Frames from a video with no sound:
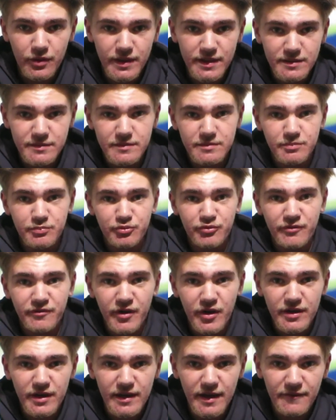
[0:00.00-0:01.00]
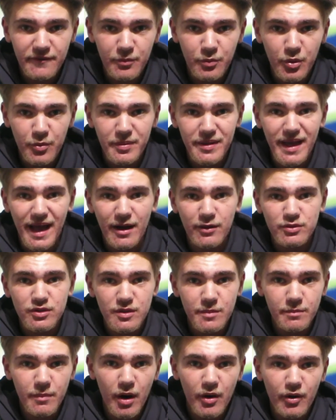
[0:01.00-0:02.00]
His preferred 11 will be out
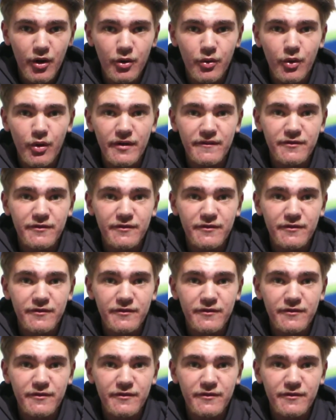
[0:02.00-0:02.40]
tomorrow.